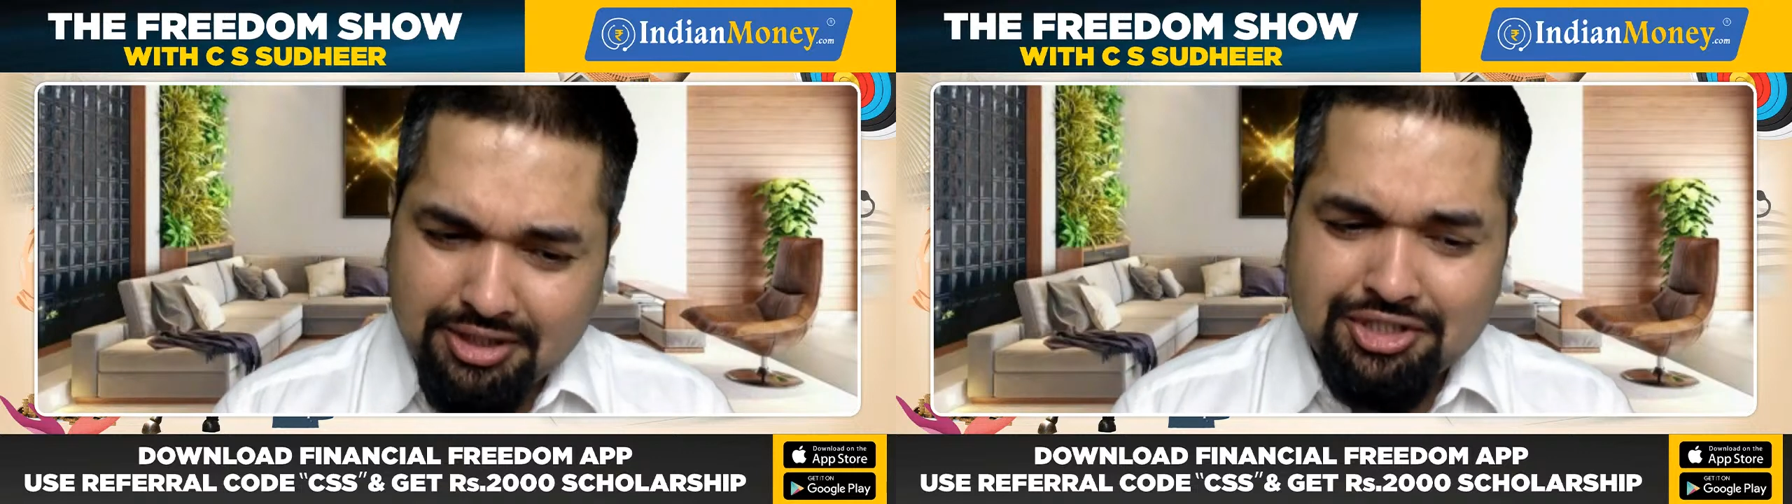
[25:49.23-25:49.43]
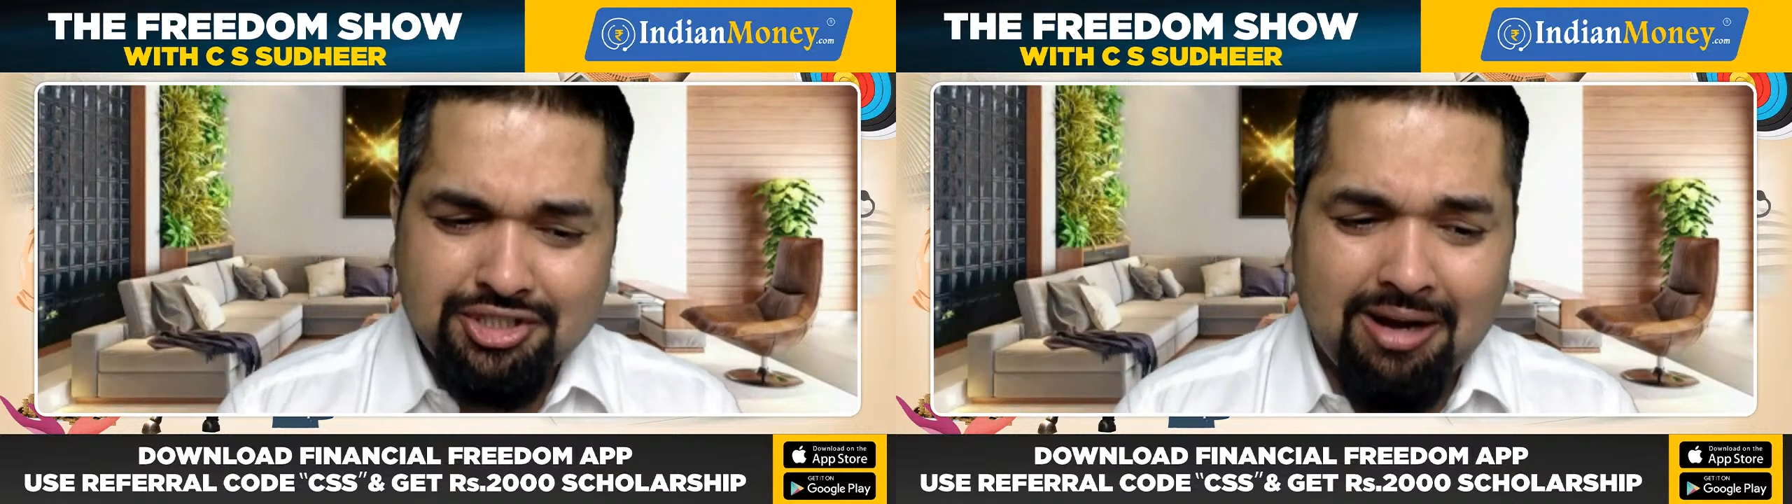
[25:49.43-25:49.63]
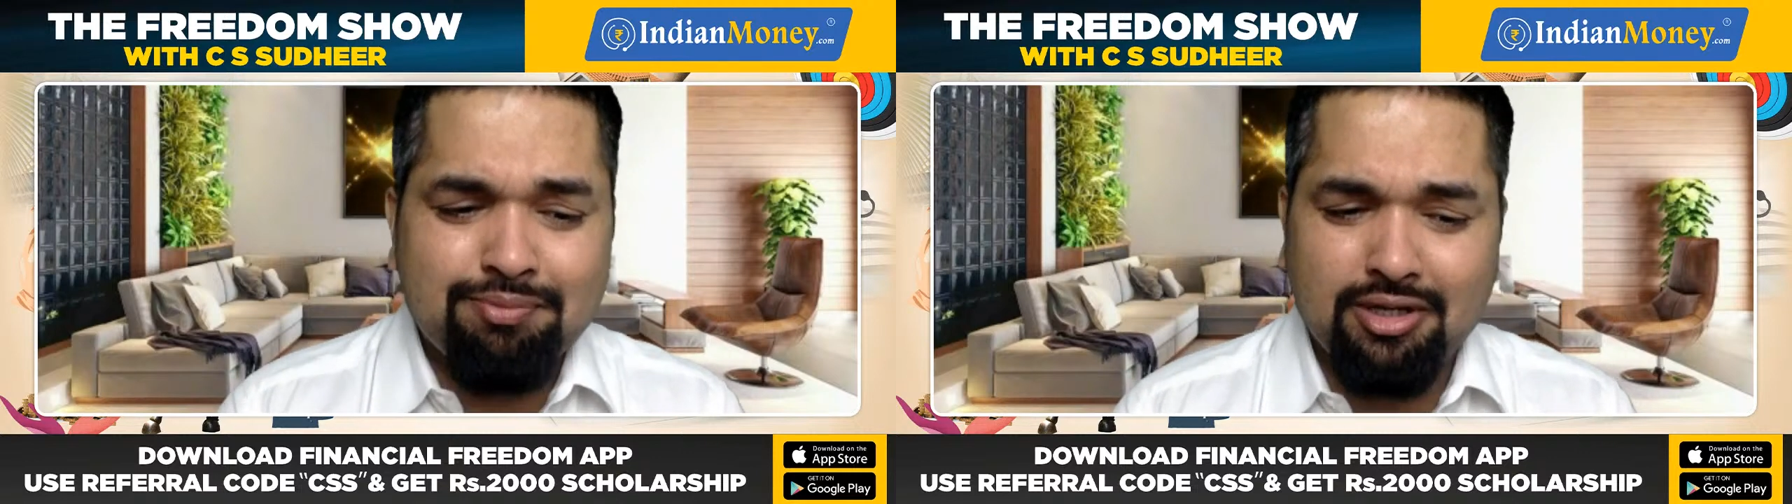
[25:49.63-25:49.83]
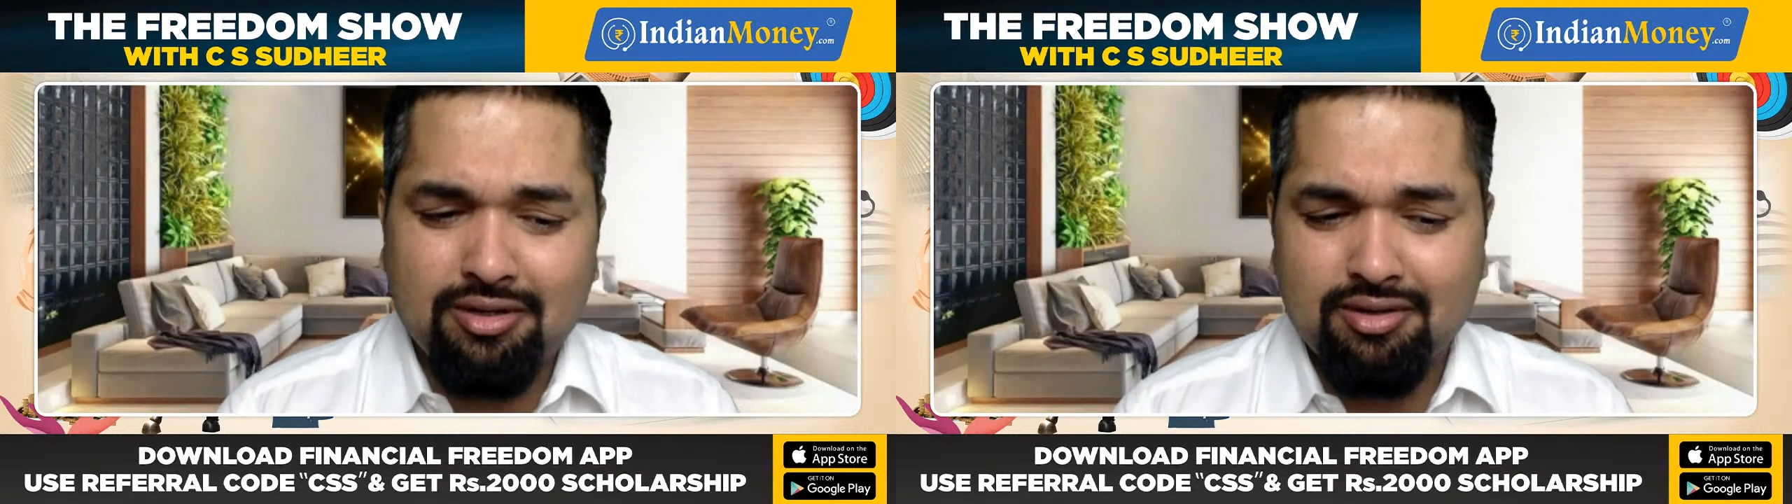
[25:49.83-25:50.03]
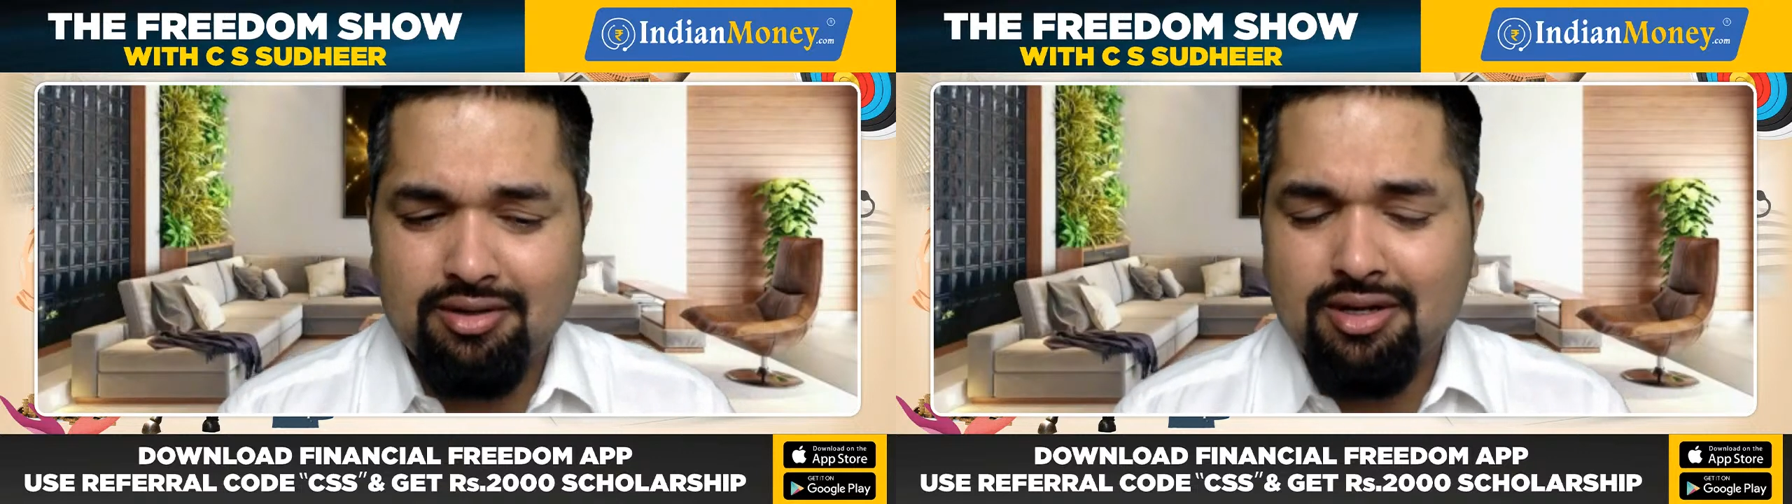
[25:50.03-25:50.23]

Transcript: this chapter,